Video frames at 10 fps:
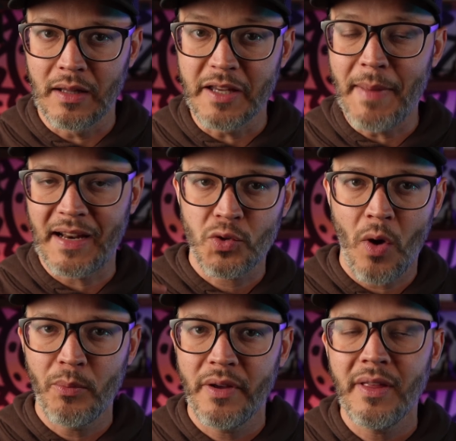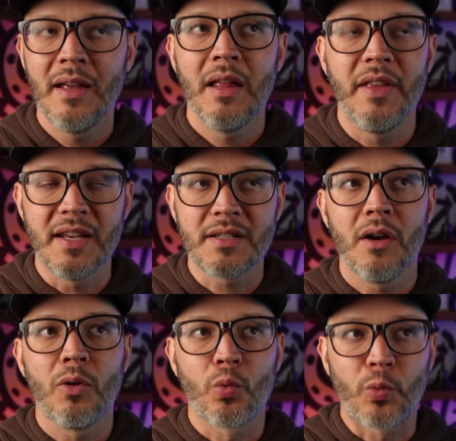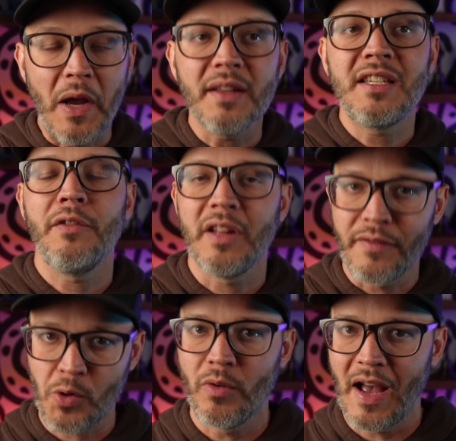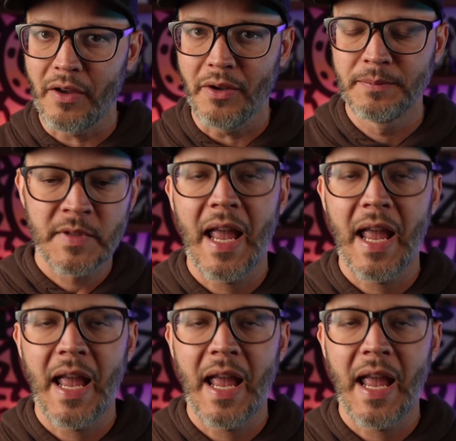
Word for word: lead magnet swap with that is relatively of equal value.